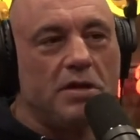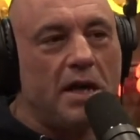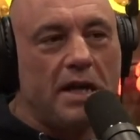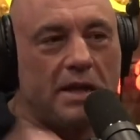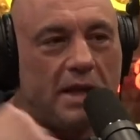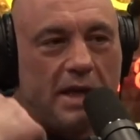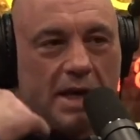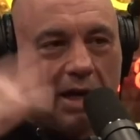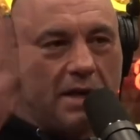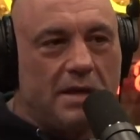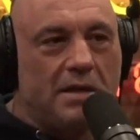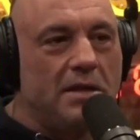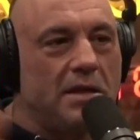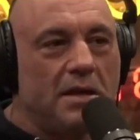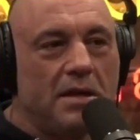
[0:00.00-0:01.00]
In the
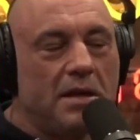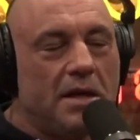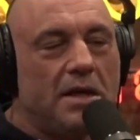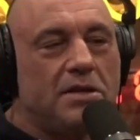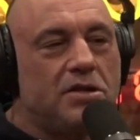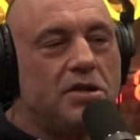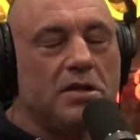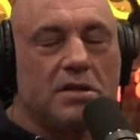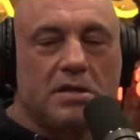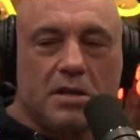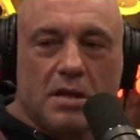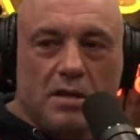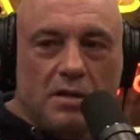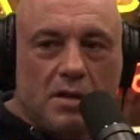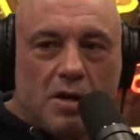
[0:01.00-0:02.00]
end, it's just
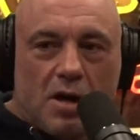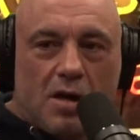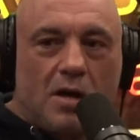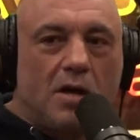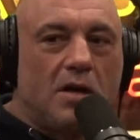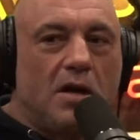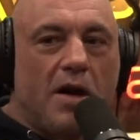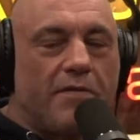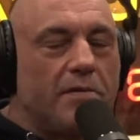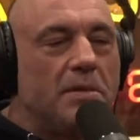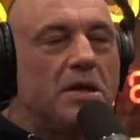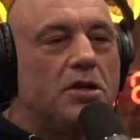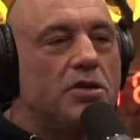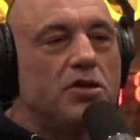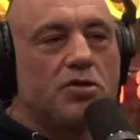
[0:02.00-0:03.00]

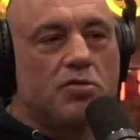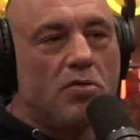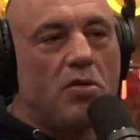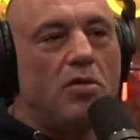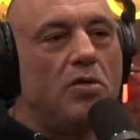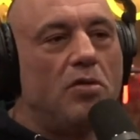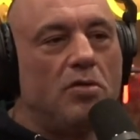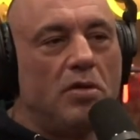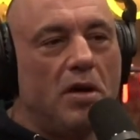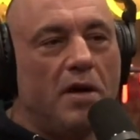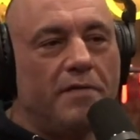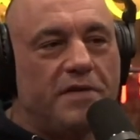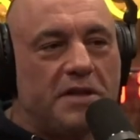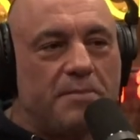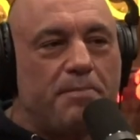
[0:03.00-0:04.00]
government control
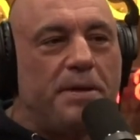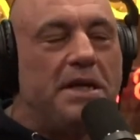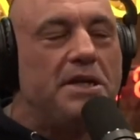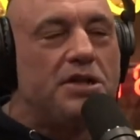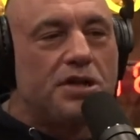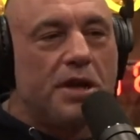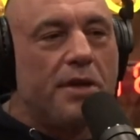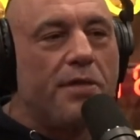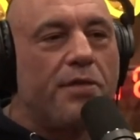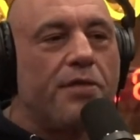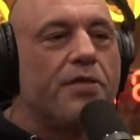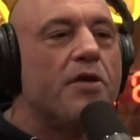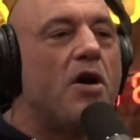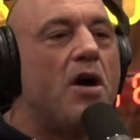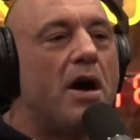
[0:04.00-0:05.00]
of speech and
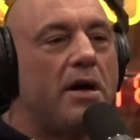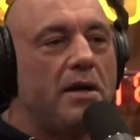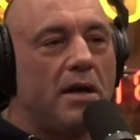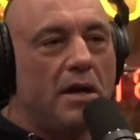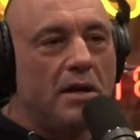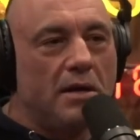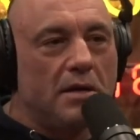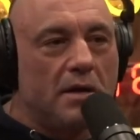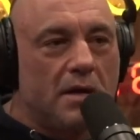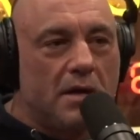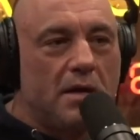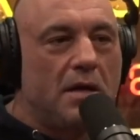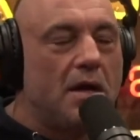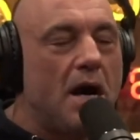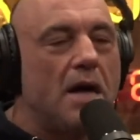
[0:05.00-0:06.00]
thought and
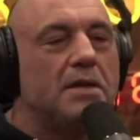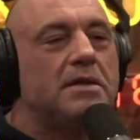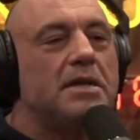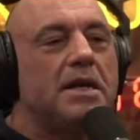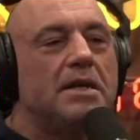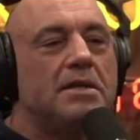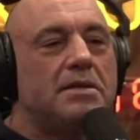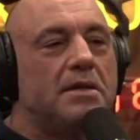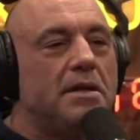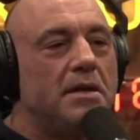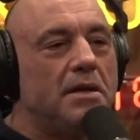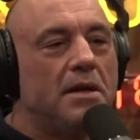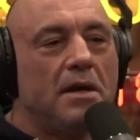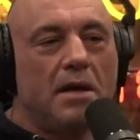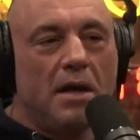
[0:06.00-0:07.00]
content
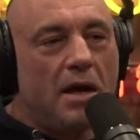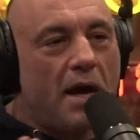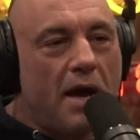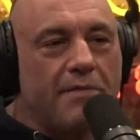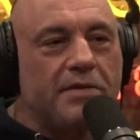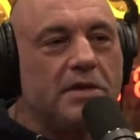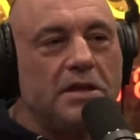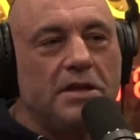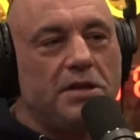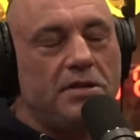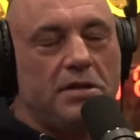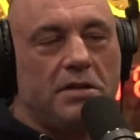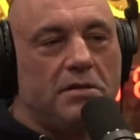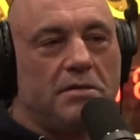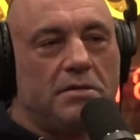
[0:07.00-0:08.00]
and everything you do.